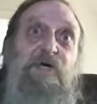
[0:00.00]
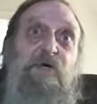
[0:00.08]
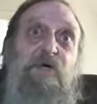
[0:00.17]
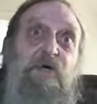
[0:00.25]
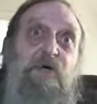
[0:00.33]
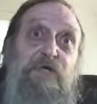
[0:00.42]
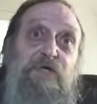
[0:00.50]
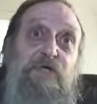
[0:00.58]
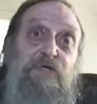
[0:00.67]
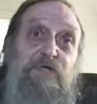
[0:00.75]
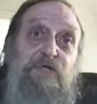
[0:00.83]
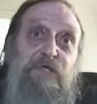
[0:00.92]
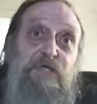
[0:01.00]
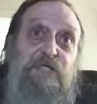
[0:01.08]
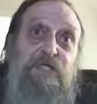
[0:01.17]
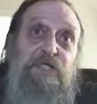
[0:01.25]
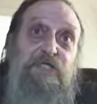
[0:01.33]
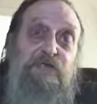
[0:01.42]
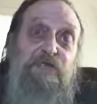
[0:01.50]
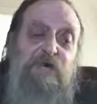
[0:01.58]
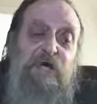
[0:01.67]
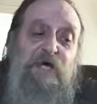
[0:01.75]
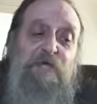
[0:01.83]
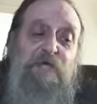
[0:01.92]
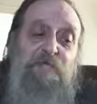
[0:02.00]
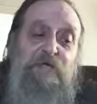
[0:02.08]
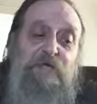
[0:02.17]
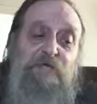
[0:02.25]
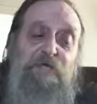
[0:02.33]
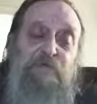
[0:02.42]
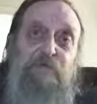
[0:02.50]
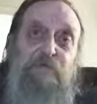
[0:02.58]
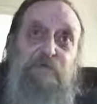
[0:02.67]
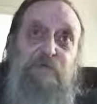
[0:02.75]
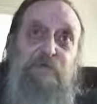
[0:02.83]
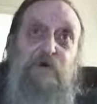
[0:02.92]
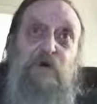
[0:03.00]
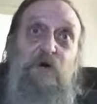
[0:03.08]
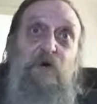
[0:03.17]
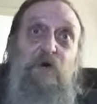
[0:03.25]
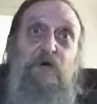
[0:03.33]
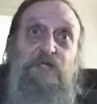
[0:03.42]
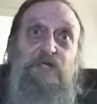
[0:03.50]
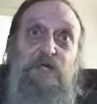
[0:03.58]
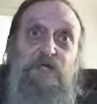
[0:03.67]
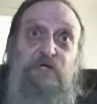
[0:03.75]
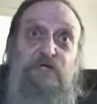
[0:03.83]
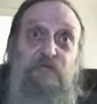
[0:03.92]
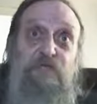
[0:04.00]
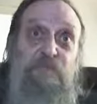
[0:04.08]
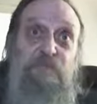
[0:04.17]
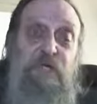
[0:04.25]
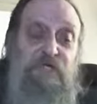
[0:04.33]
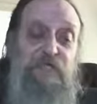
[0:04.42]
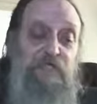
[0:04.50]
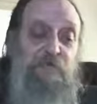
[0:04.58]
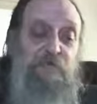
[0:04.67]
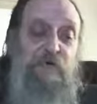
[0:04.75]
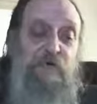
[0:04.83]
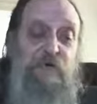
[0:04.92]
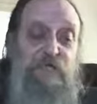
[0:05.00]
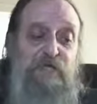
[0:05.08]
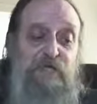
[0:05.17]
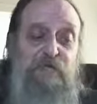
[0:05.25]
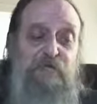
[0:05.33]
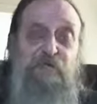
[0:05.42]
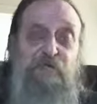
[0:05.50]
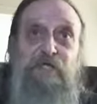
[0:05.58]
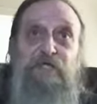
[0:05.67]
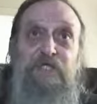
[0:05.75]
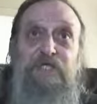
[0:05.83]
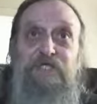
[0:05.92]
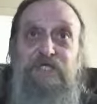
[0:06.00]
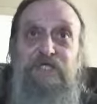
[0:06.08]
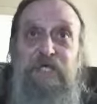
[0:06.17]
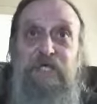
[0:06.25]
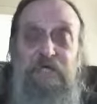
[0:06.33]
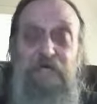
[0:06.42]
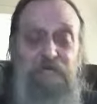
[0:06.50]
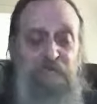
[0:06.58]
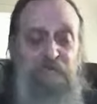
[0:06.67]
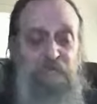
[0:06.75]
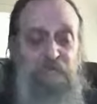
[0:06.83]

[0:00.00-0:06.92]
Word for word: or you could describe people or churches based upon any one of these seven.